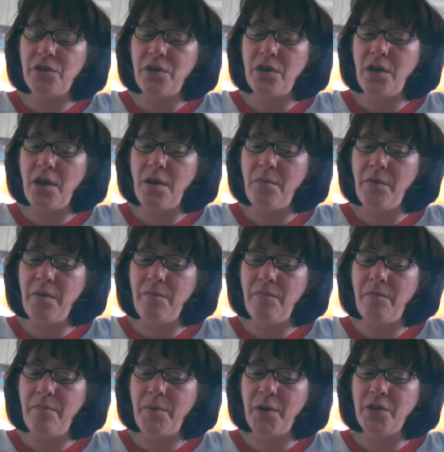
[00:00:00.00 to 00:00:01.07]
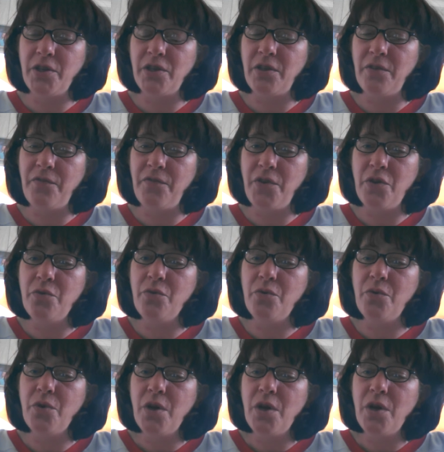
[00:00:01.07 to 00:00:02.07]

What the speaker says: We purchased a few